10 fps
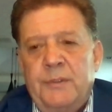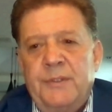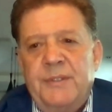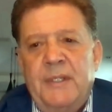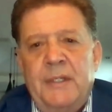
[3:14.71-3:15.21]

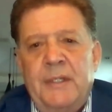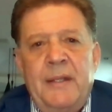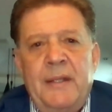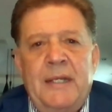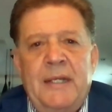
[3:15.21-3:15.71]
And, and that's
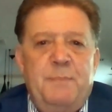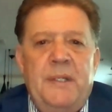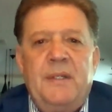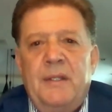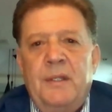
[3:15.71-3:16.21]
been
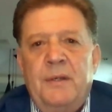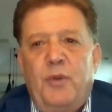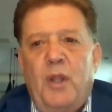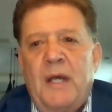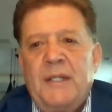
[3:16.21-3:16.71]
kind of the
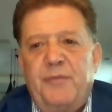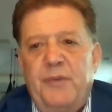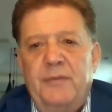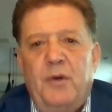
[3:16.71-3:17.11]
philosophy